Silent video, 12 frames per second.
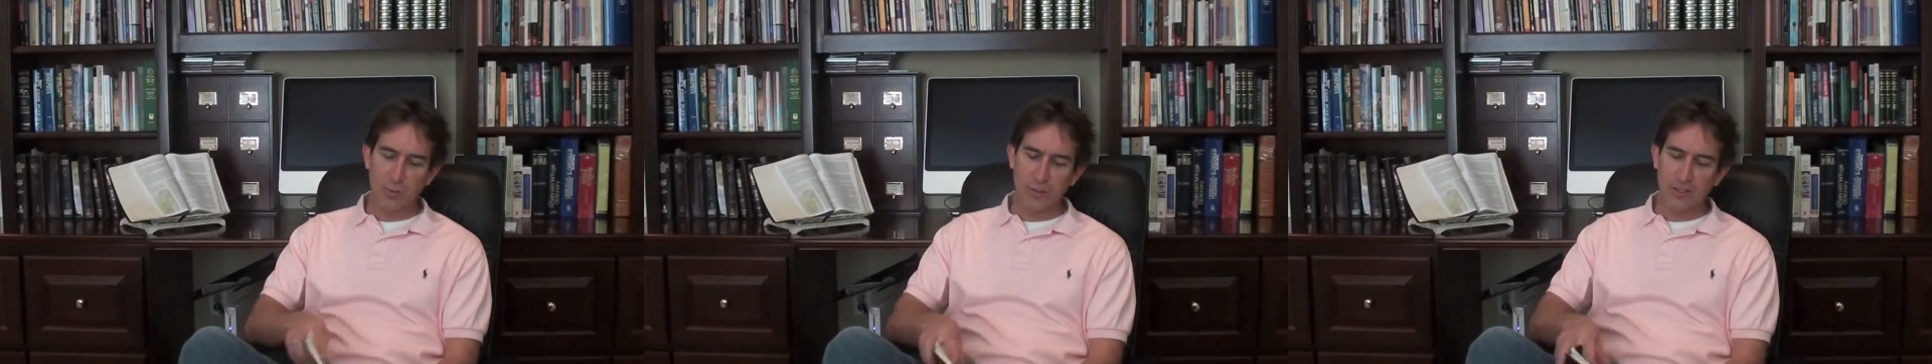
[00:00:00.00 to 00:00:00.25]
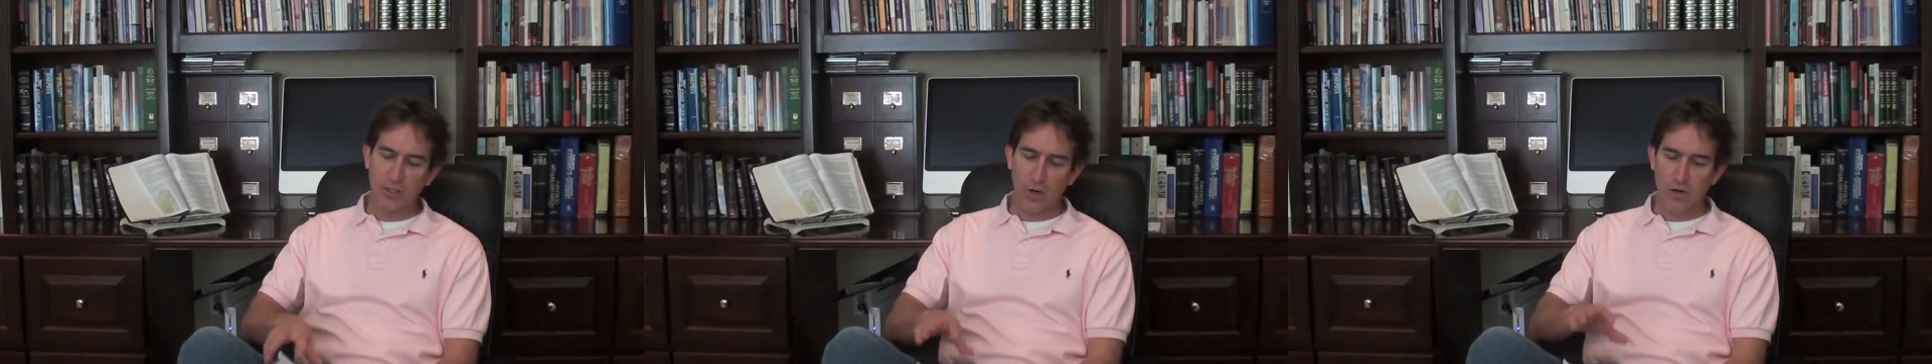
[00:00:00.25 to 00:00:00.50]

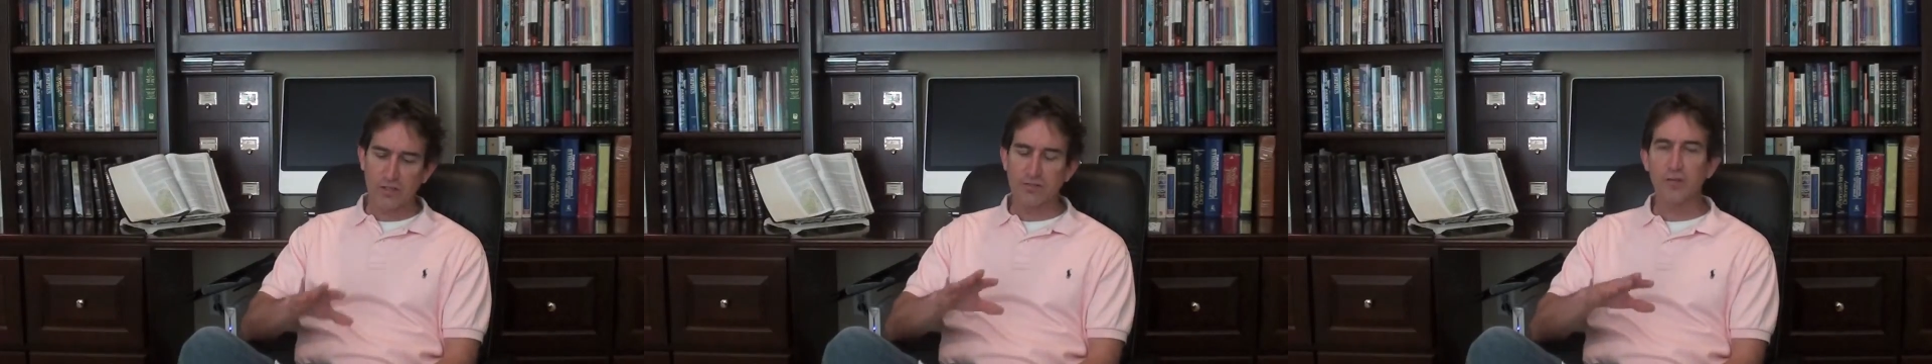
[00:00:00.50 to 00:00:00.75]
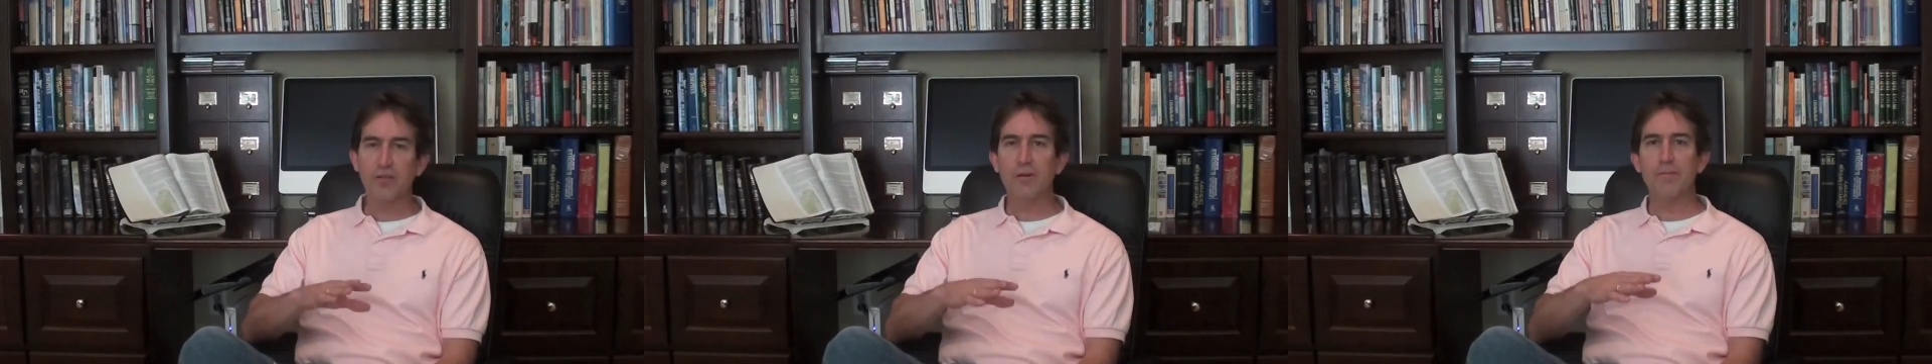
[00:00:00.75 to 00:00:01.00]

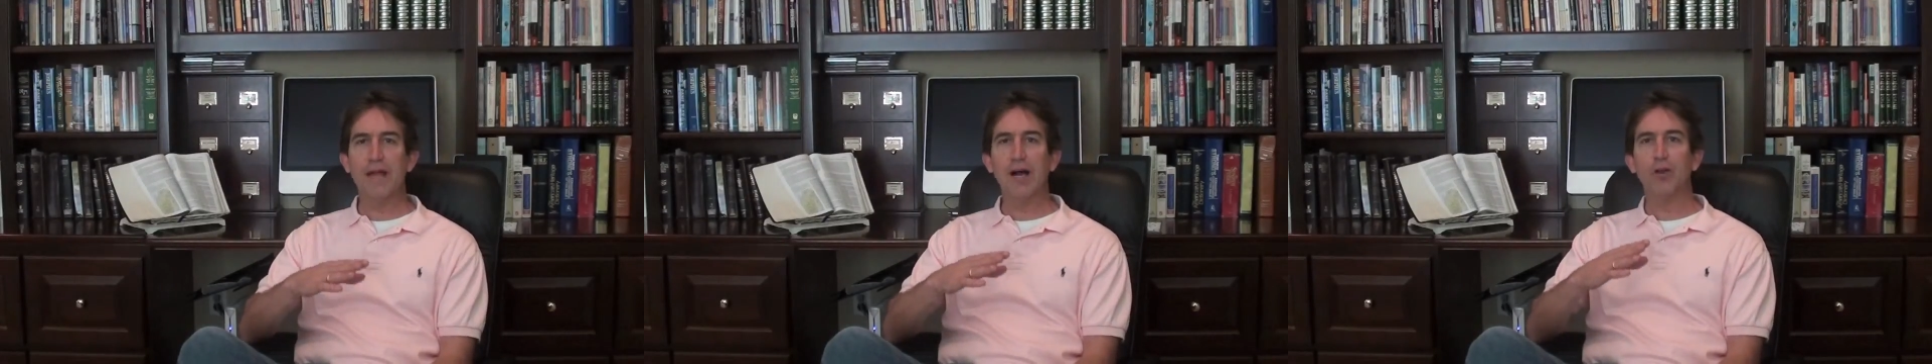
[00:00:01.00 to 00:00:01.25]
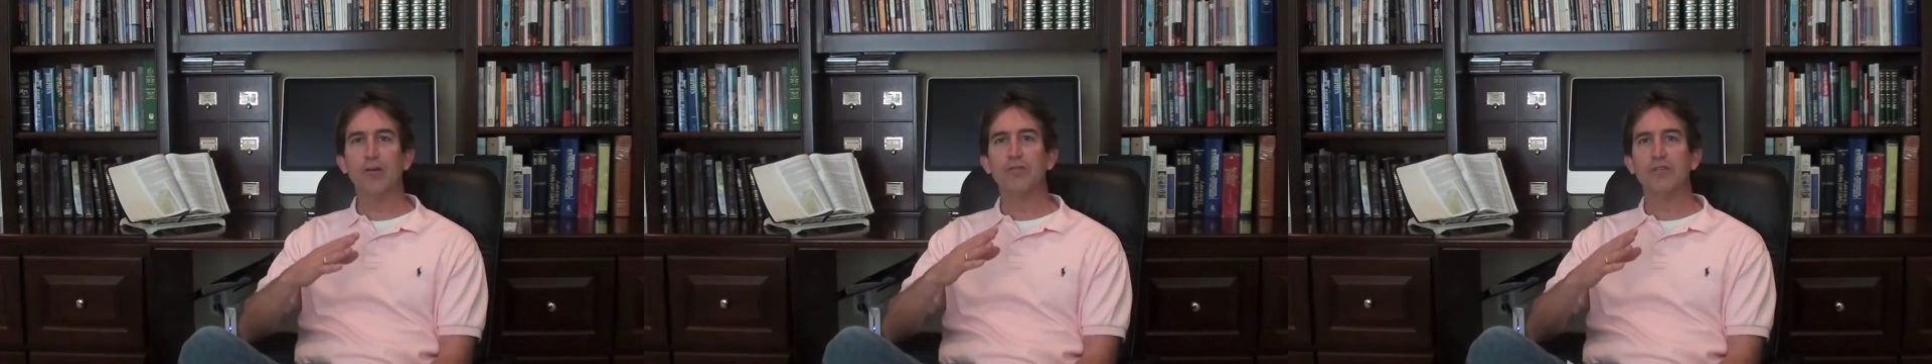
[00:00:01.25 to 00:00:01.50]
regardless of the
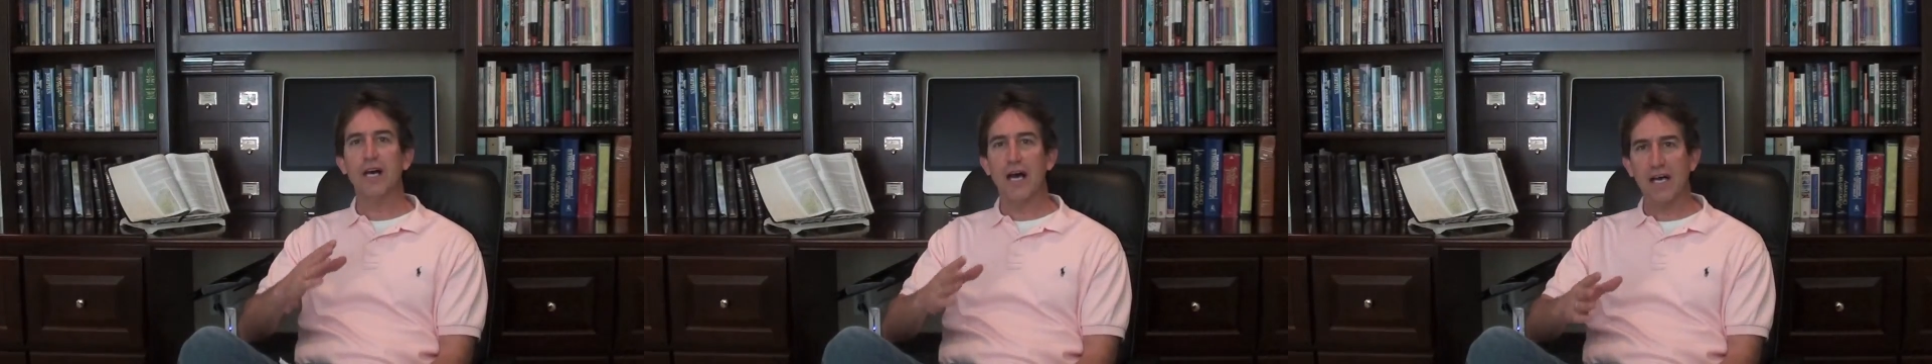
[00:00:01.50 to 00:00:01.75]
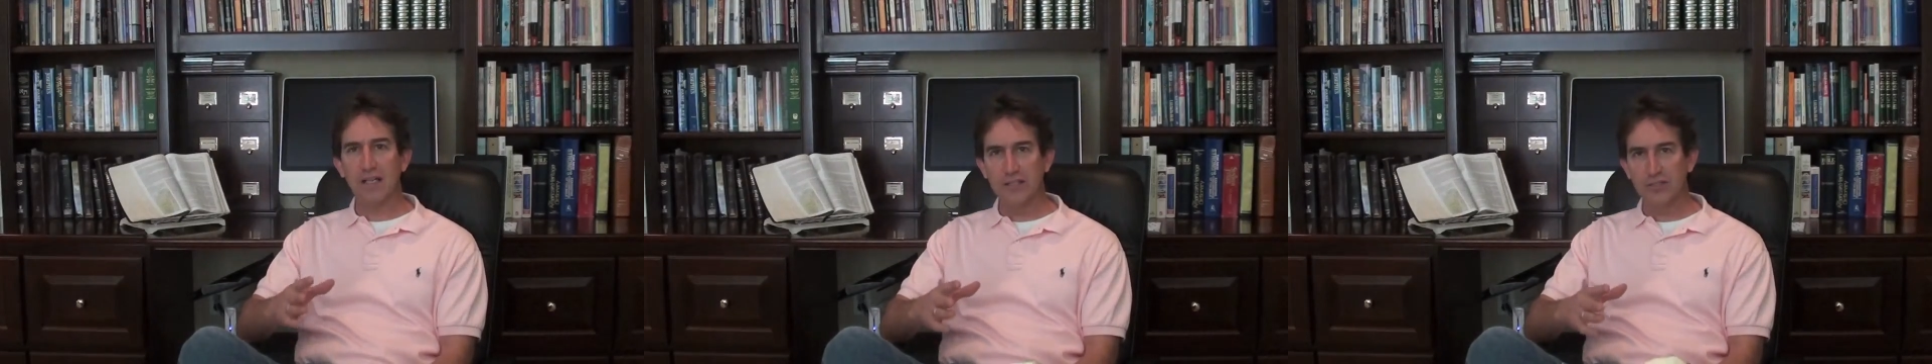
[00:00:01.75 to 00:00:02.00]
amount of
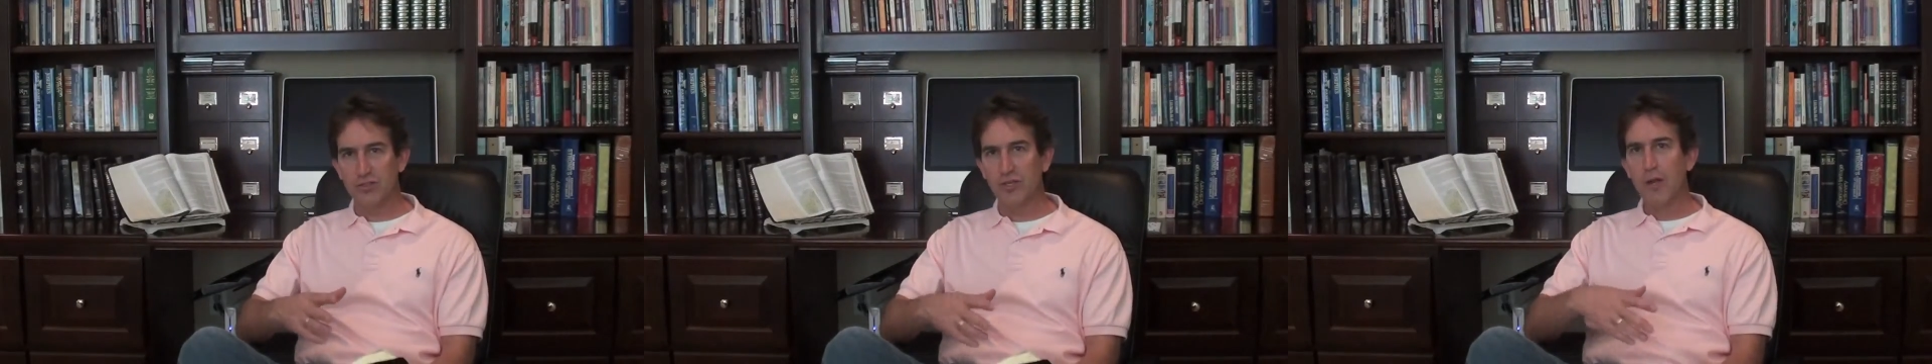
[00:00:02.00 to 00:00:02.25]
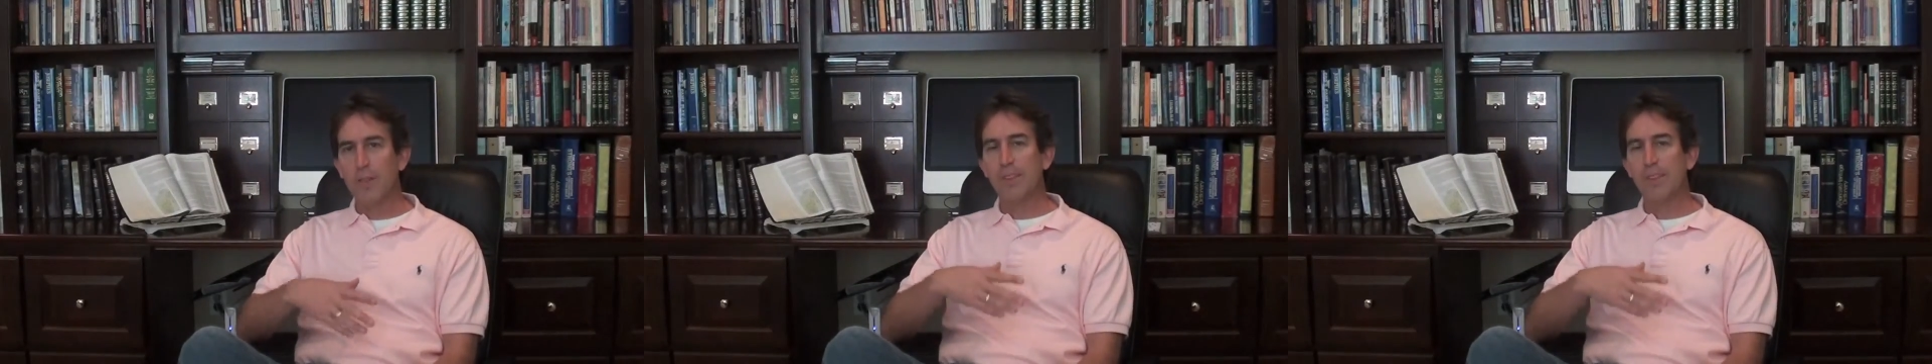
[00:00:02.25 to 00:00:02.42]
knowledge